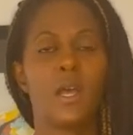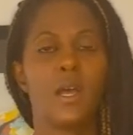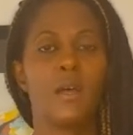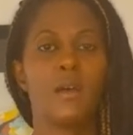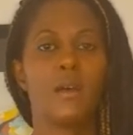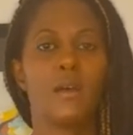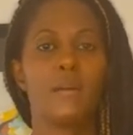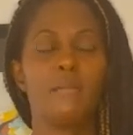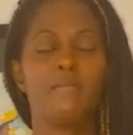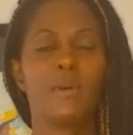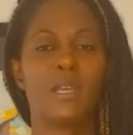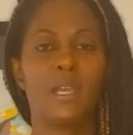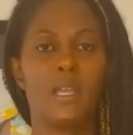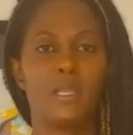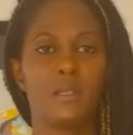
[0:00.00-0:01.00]
but
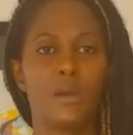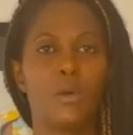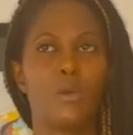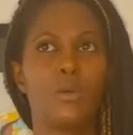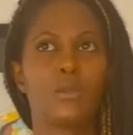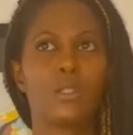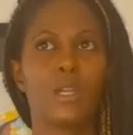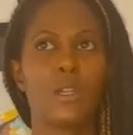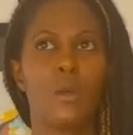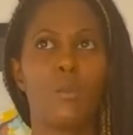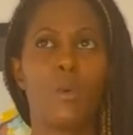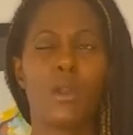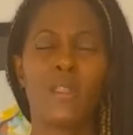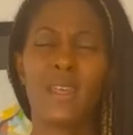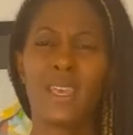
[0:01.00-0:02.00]
it's also known
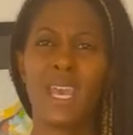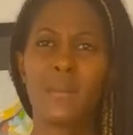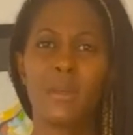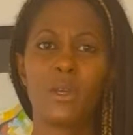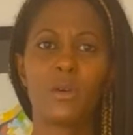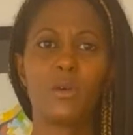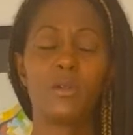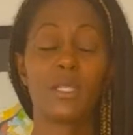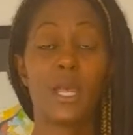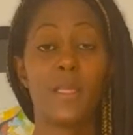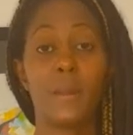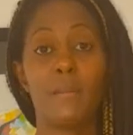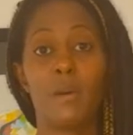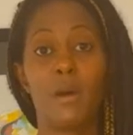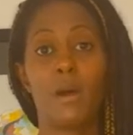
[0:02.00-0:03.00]
one of the chemicals in
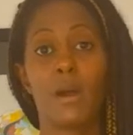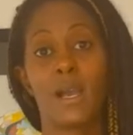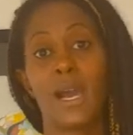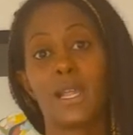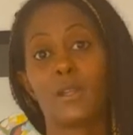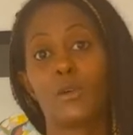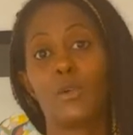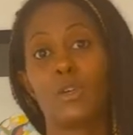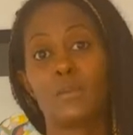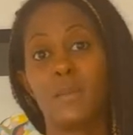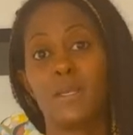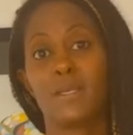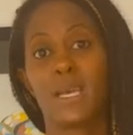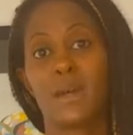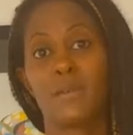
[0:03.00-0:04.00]
the bark can cause
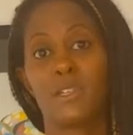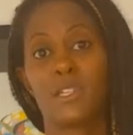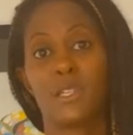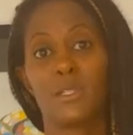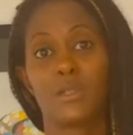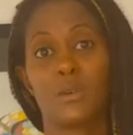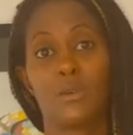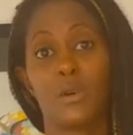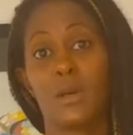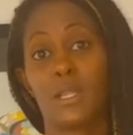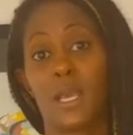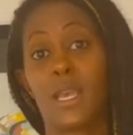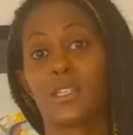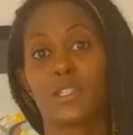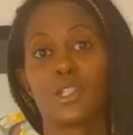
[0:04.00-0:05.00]
miscarriages or I
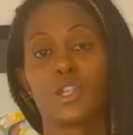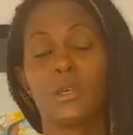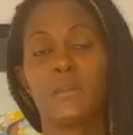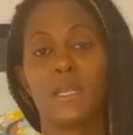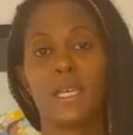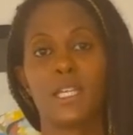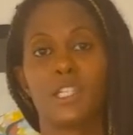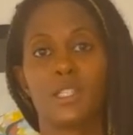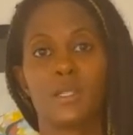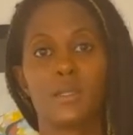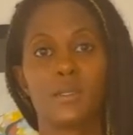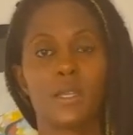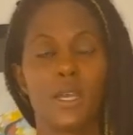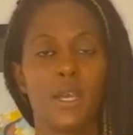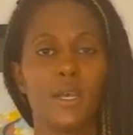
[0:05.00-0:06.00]
guess
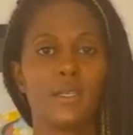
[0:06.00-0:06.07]
terminations,